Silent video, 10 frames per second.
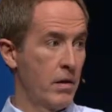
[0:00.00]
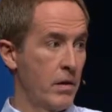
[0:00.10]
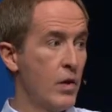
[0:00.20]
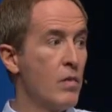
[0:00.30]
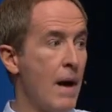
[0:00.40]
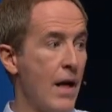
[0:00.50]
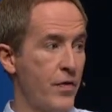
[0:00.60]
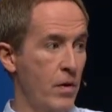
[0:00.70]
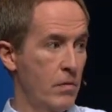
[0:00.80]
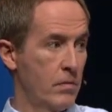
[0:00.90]
you and
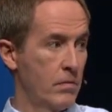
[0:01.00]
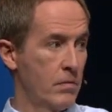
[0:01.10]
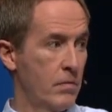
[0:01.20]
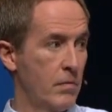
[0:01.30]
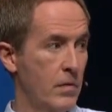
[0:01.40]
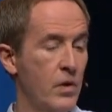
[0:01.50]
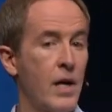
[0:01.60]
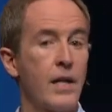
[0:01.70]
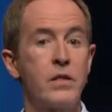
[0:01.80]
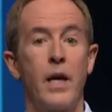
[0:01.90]
Matthew, you
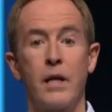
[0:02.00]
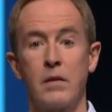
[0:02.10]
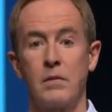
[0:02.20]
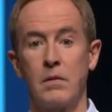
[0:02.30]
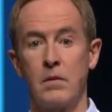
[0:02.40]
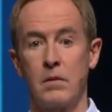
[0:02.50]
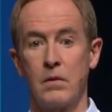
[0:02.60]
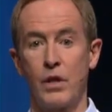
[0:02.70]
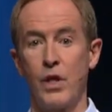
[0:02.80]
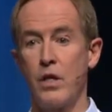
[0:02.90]
guys take
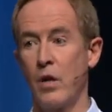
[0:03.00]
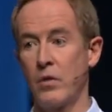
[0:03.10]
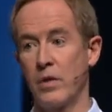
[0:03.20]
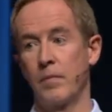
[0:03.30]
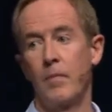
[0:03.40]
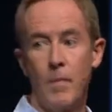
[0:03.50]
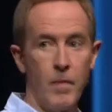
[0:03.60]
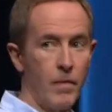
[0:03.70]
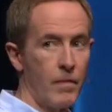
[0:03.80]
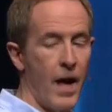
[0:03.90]
good notes.
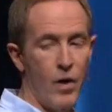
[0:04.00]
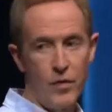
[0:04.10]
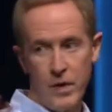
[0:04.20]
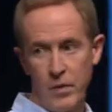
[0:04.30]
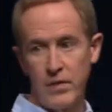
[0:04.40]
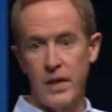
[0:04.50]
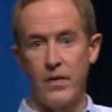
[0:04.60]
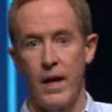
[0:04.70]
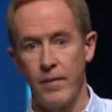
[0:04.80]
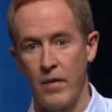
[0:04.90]
I don't know if he would have
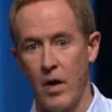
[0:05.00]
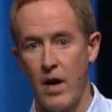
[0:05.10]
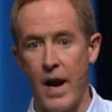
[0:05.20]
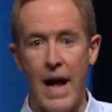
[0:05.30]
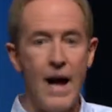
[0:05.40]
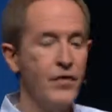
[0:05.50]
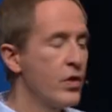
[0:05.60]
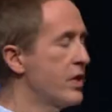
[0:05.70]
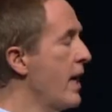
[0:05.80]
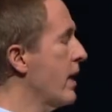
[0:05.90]
said that or not.
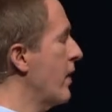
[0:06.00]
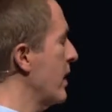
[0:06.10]
After saying